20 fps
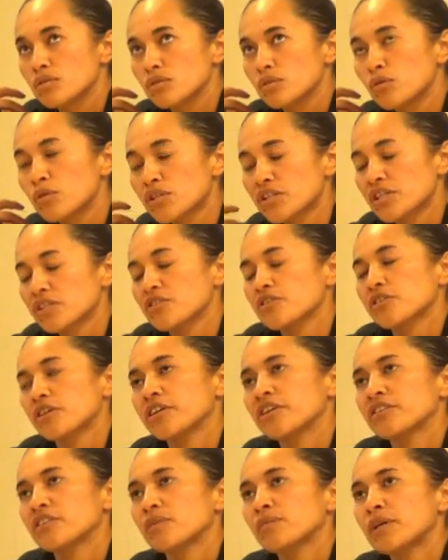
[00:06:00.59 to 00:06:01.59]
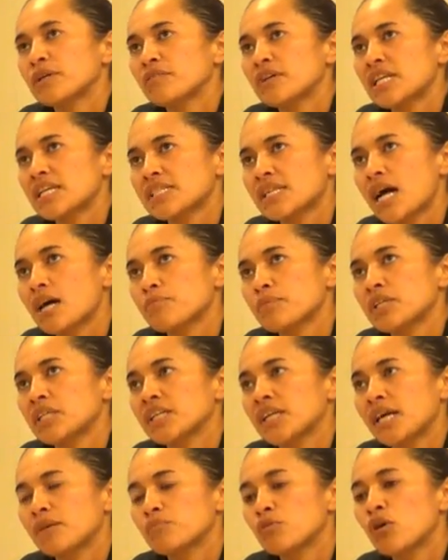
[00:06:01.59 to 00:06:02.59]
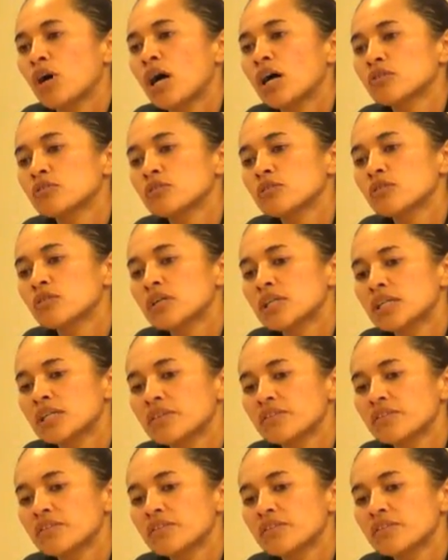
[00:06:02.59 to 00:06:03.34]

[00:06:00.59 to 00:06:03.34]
who is concerned about what is happening at Pohakuloa.